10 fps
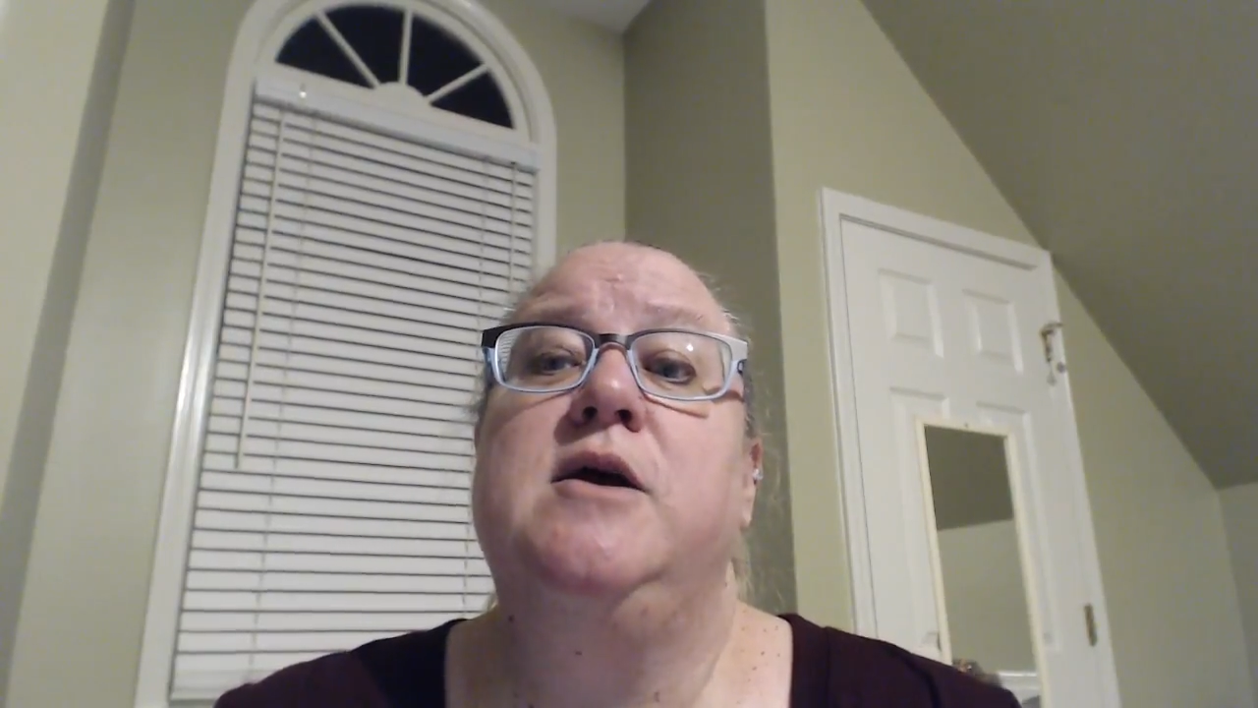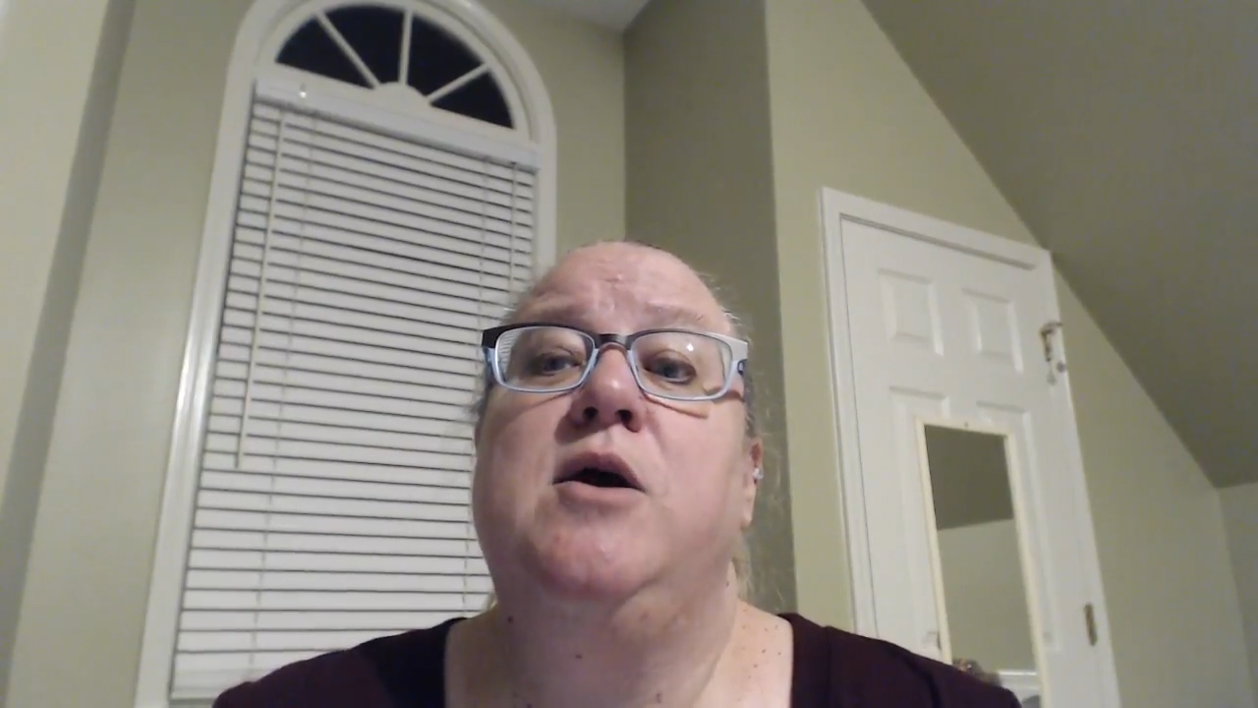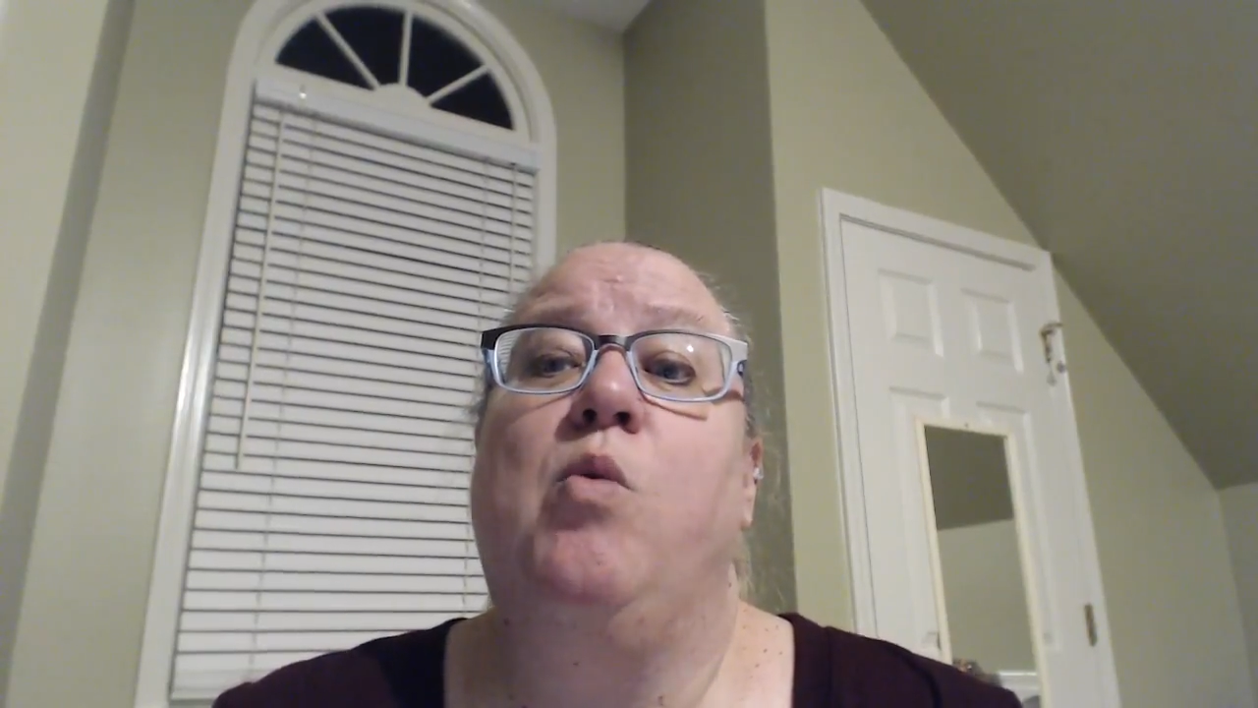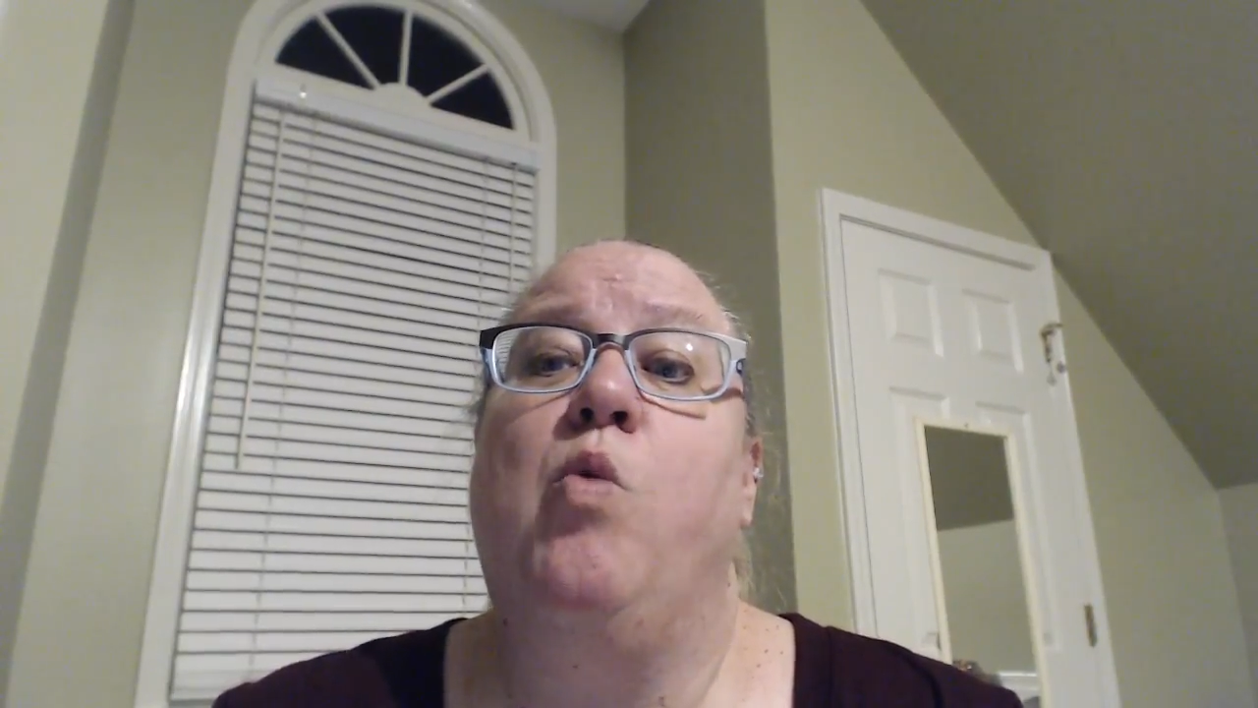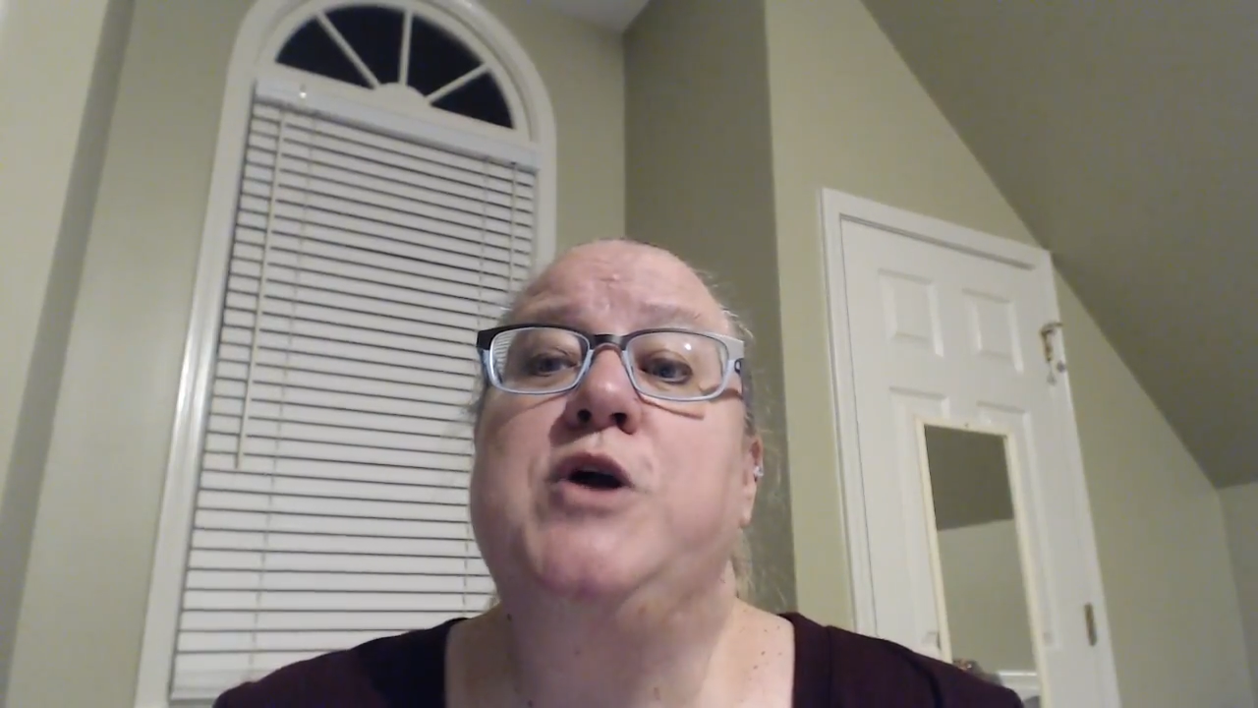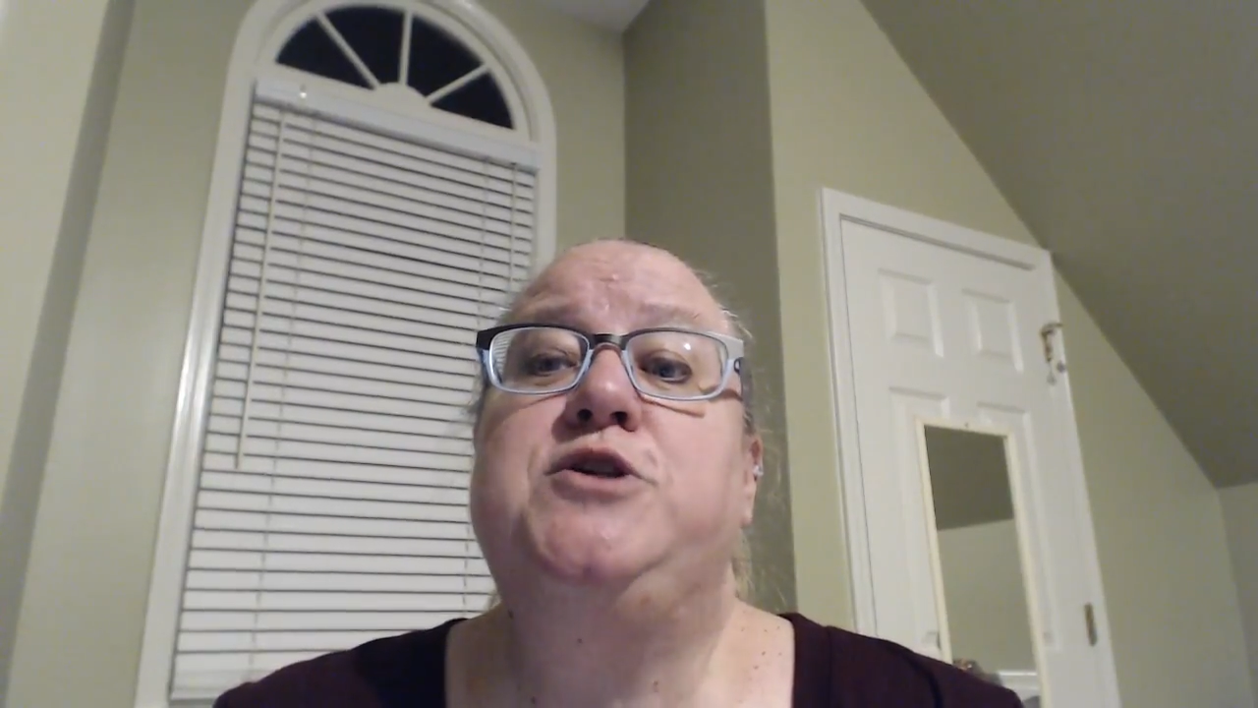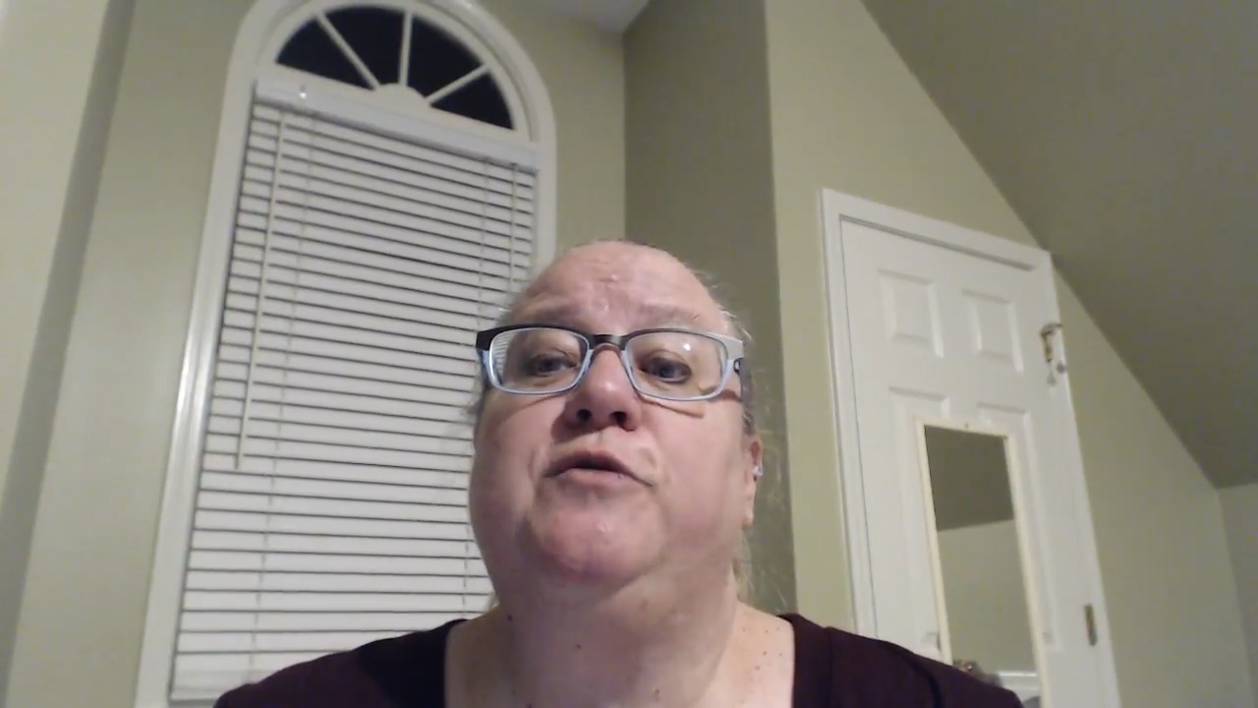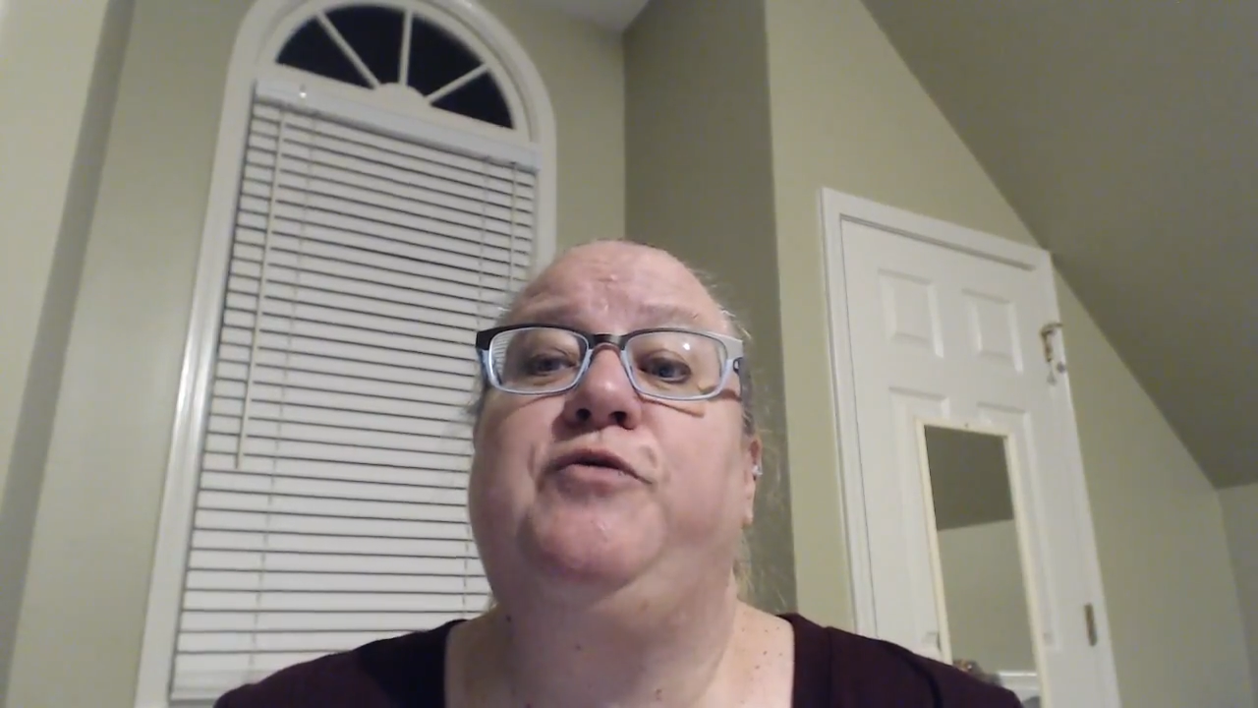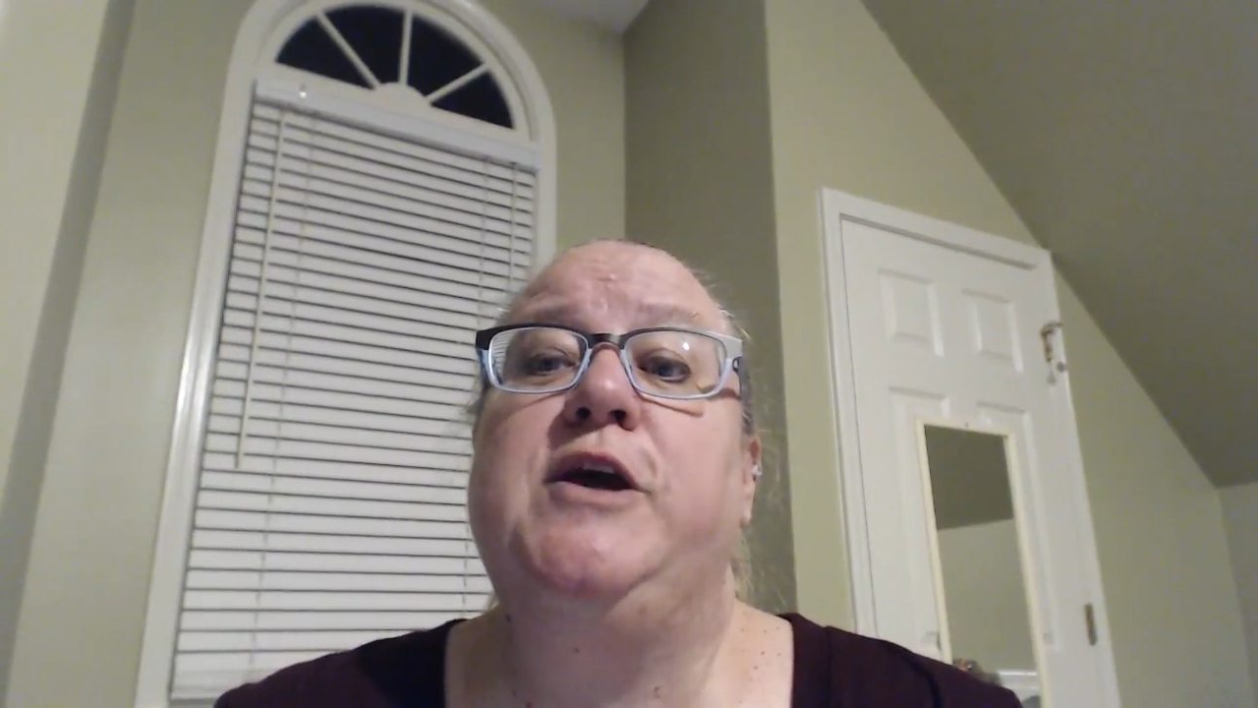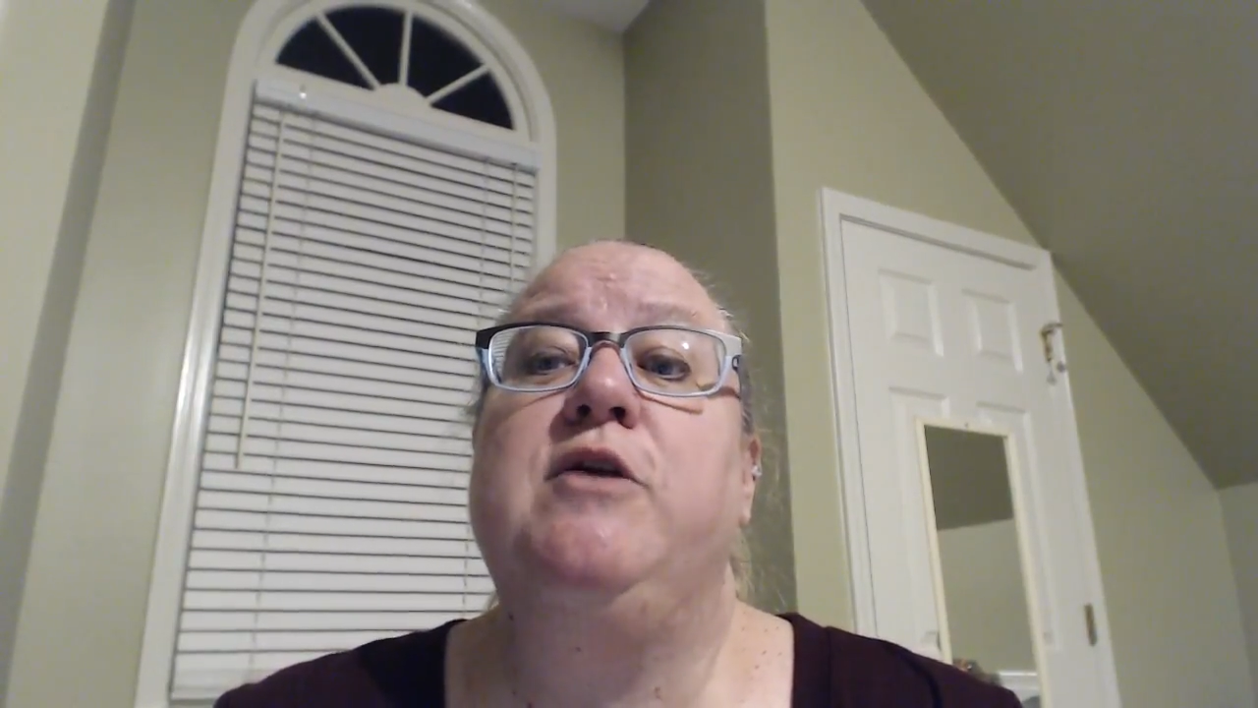Once you
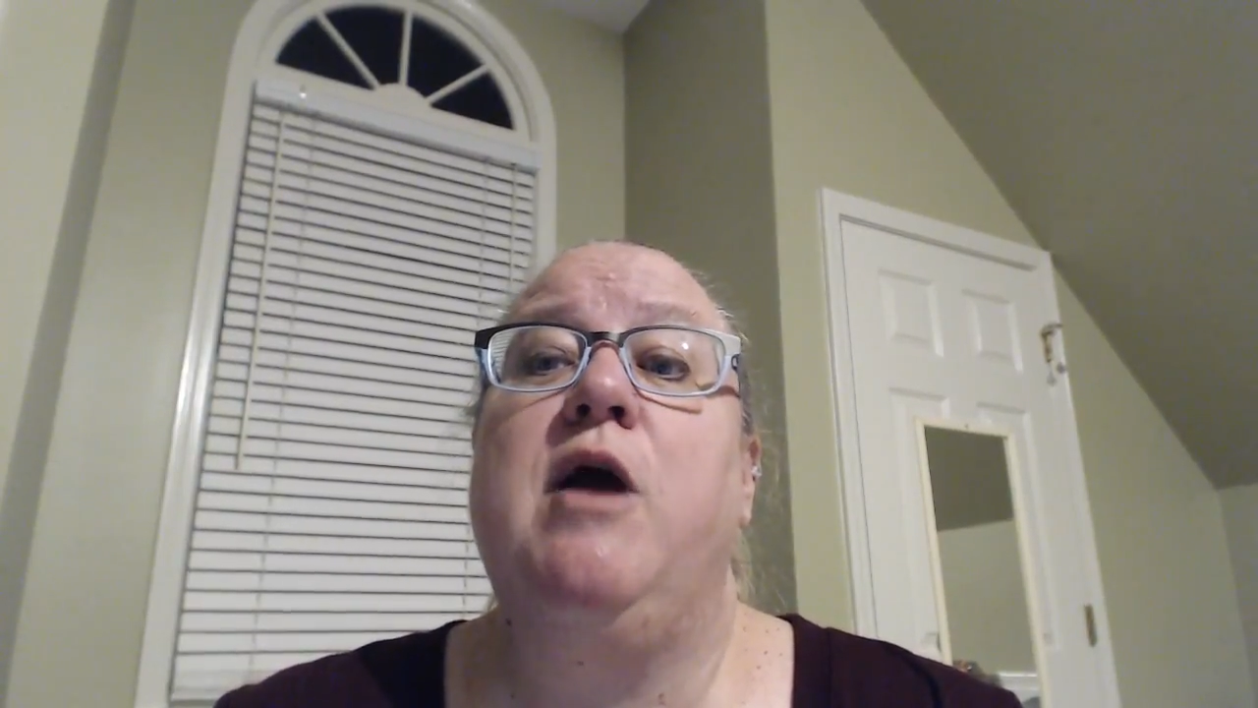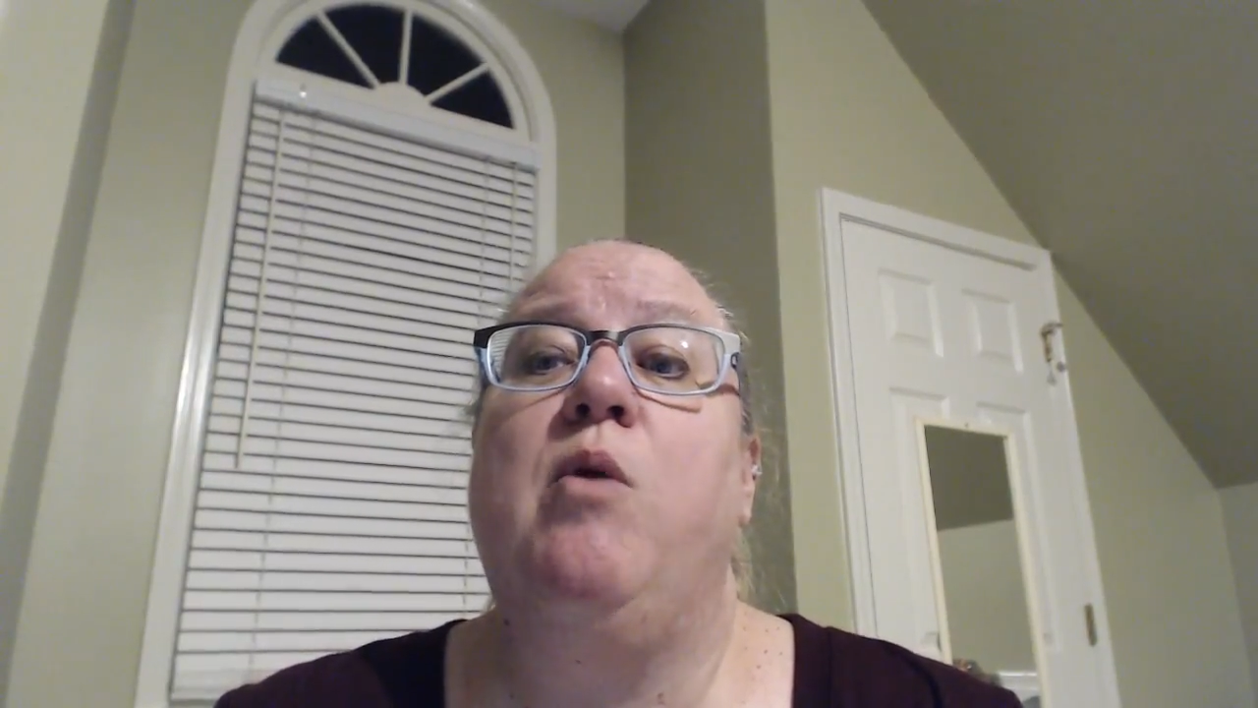figure out